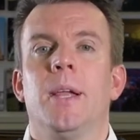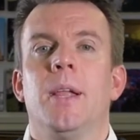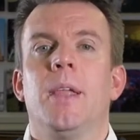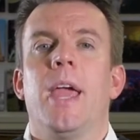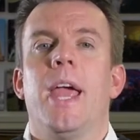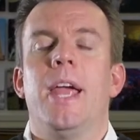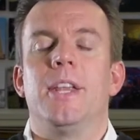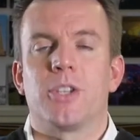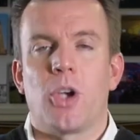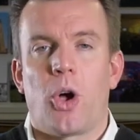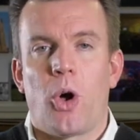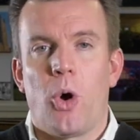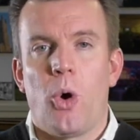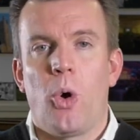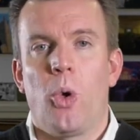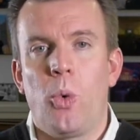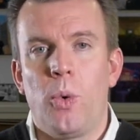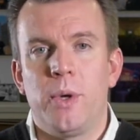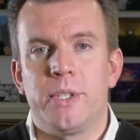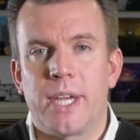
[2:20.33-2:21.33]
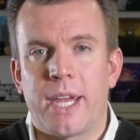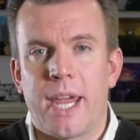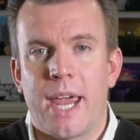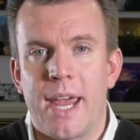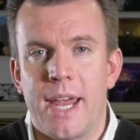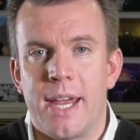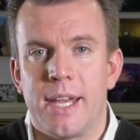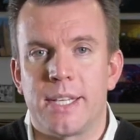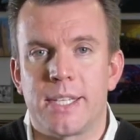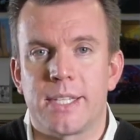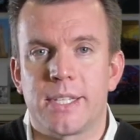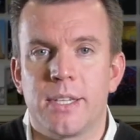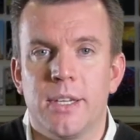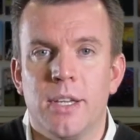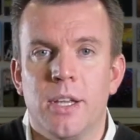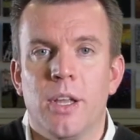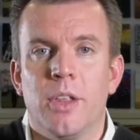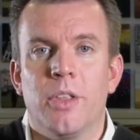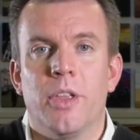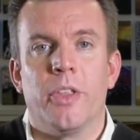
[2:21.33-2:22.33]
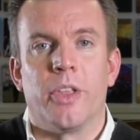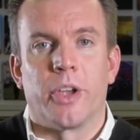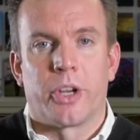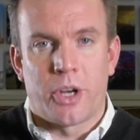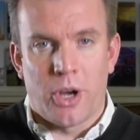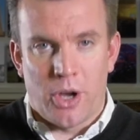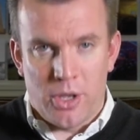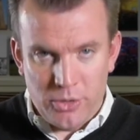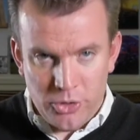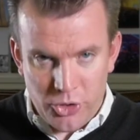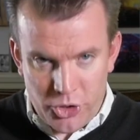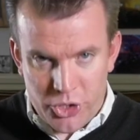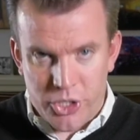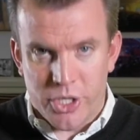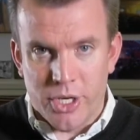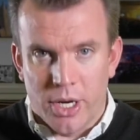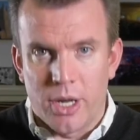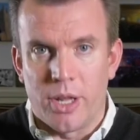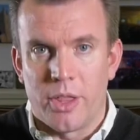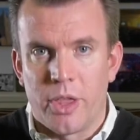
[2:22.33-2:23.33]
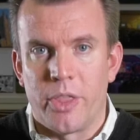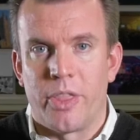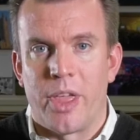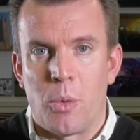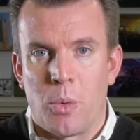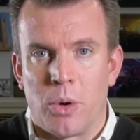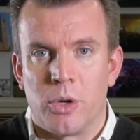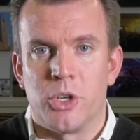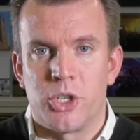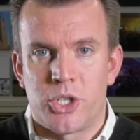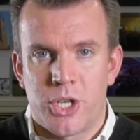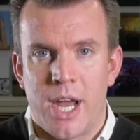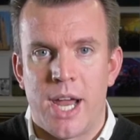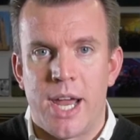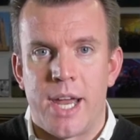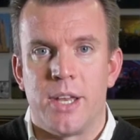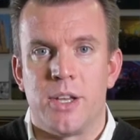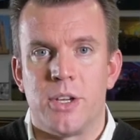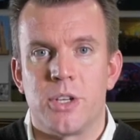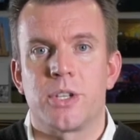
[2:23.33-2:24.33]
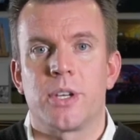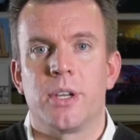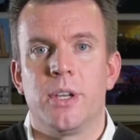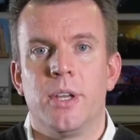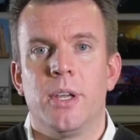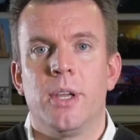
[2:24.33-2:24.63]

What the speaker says: It's always a case that the culture that they want changed